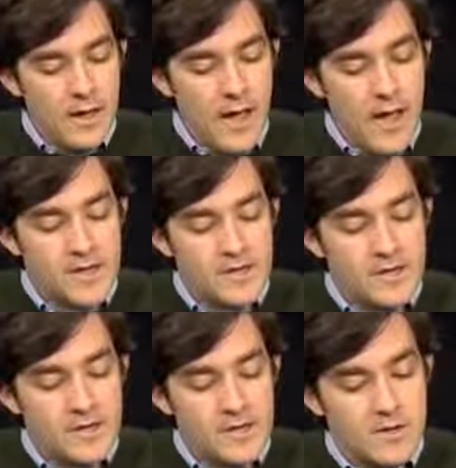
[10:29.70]
And
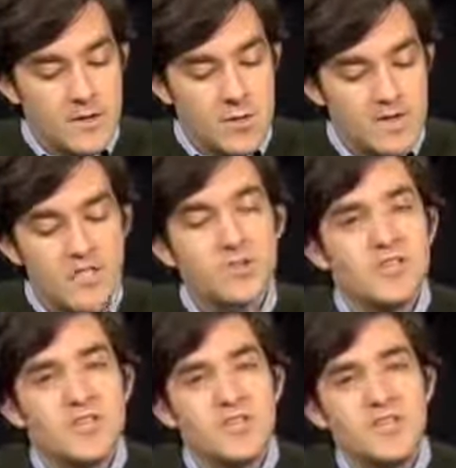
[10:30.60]
what's
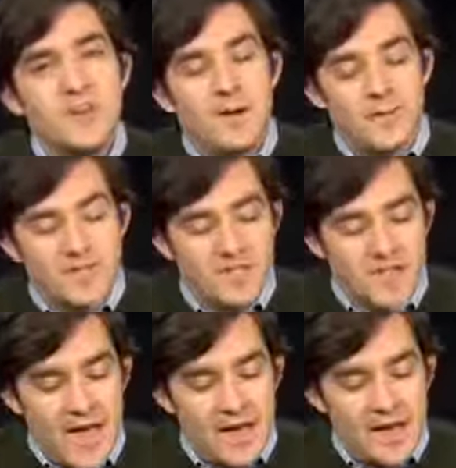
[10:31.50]
interesting to see about this is
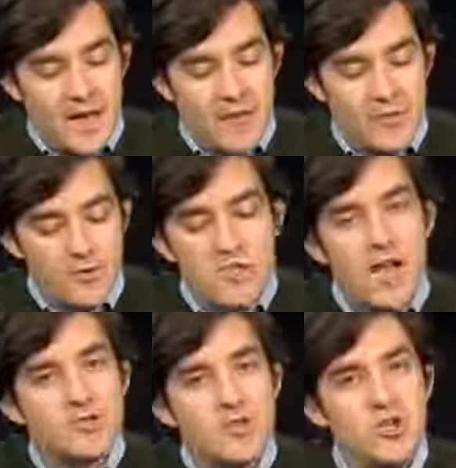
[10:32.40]
that there's
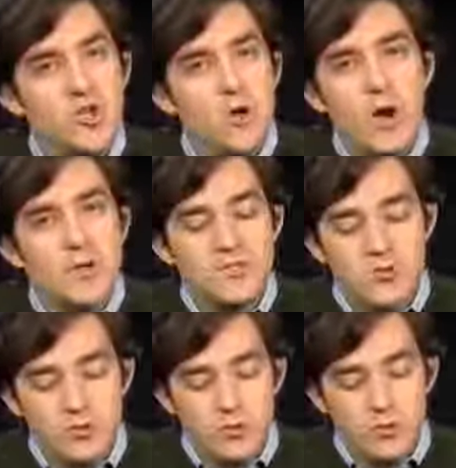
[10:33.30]
actually no
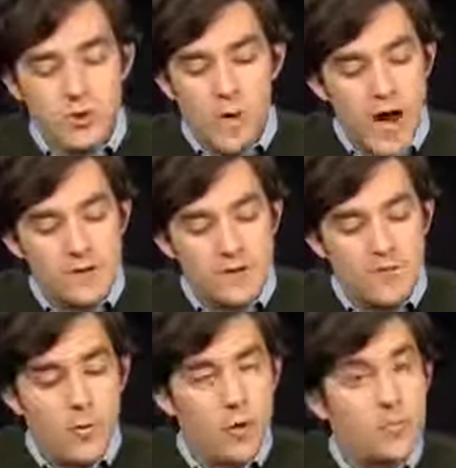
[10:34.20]
constitutional requirement
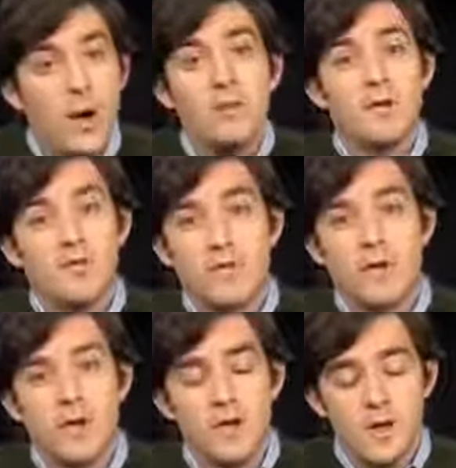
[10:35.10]
for public
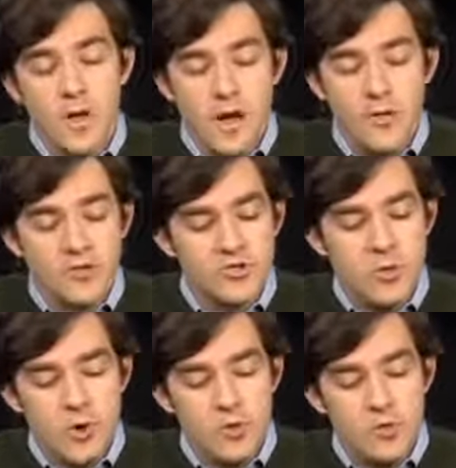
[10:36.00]
voting. There's
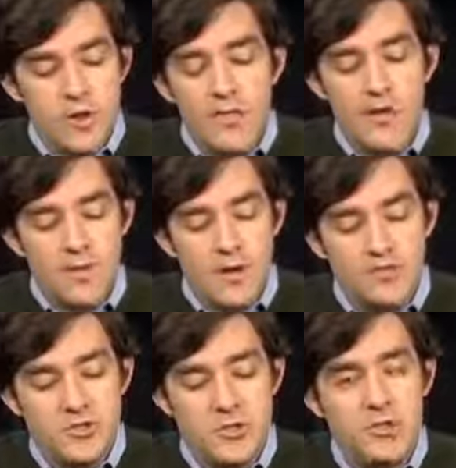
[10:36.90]
nothing in the
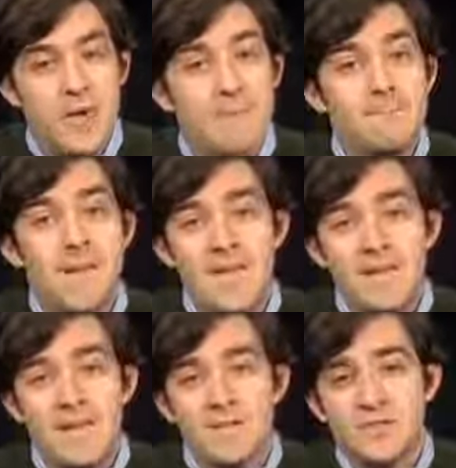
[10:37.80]
Constitution that
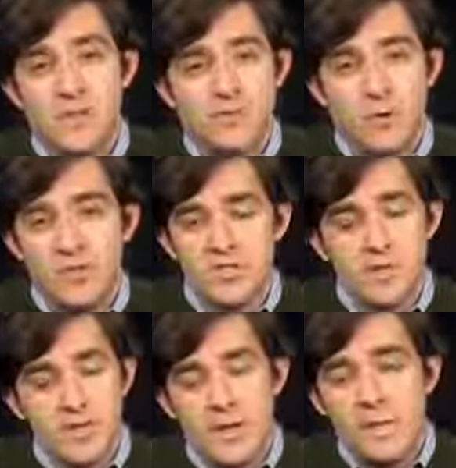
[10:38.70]
mandates that votes
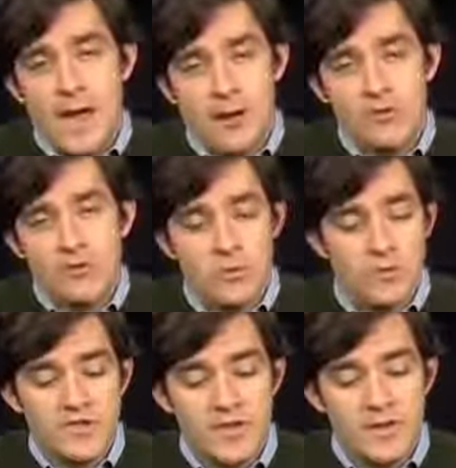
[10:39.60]
in the House or the
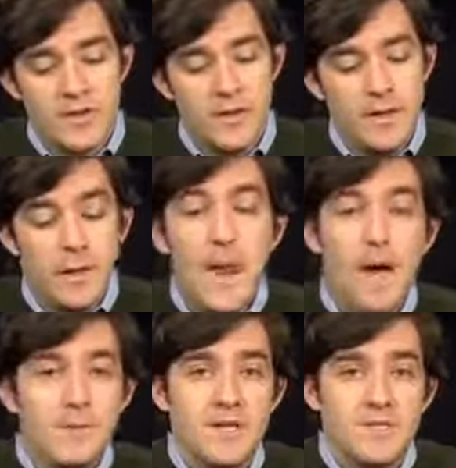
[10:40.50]
Senate
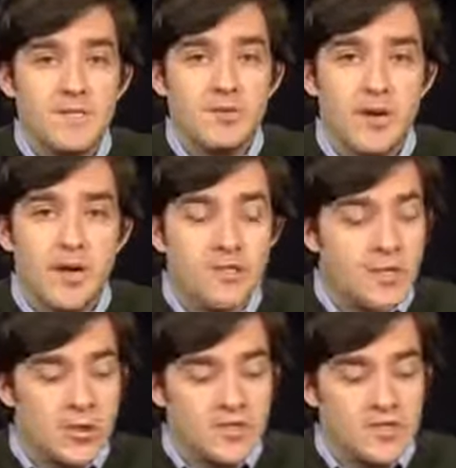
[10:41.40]
not be secret. And
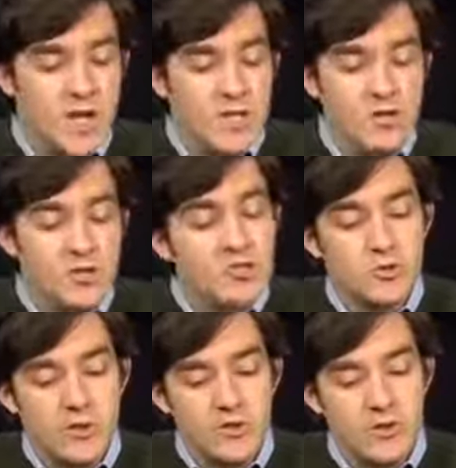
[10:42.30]
so it's not just a
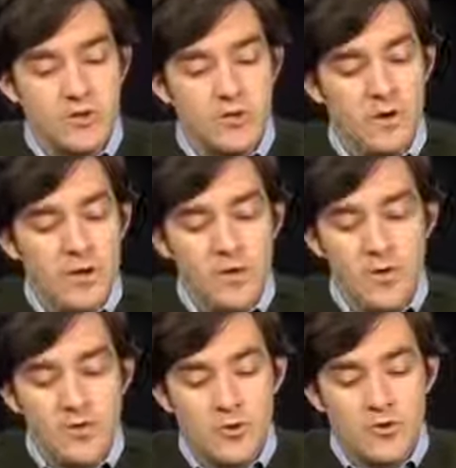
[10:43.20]
question of
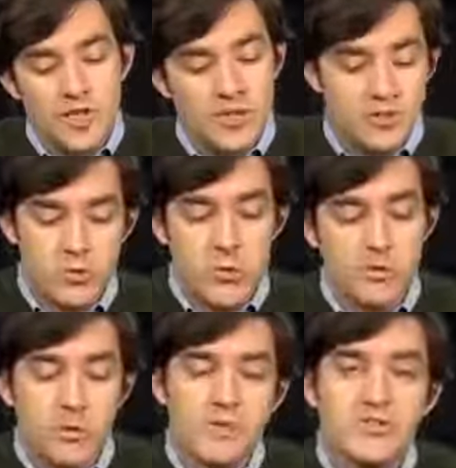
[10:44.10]
whether there was a
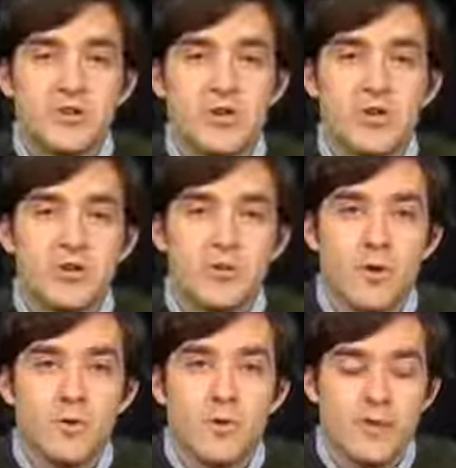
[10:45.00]
historical consideration of
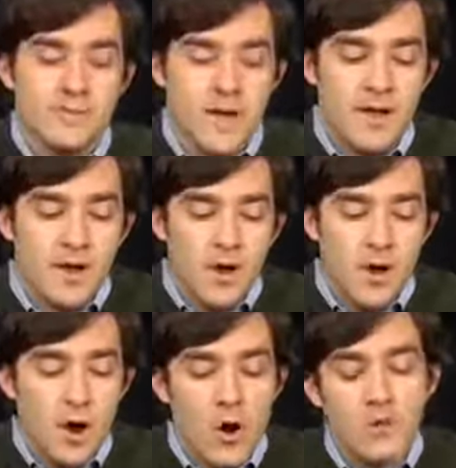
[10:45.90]
whether we can make
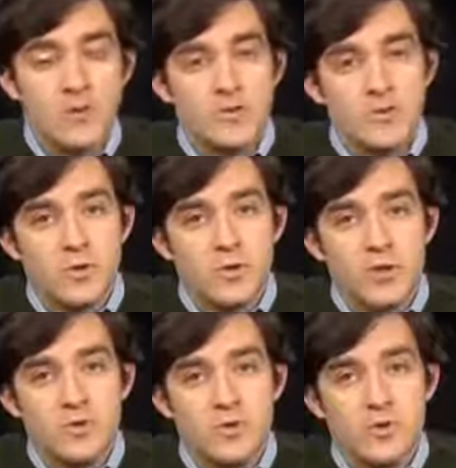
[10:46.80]
all individual
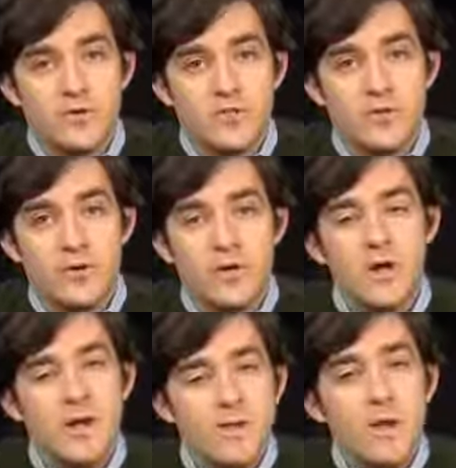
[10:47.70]
congressional votes secret,
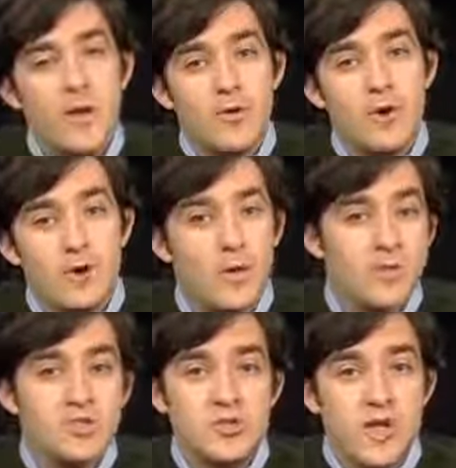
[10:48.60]
but rather a
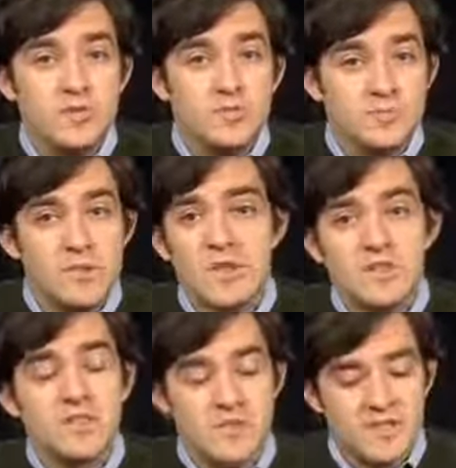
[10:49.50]
question that
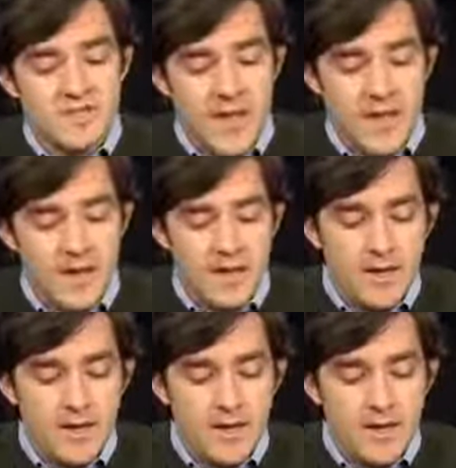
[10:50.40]
exists to this day.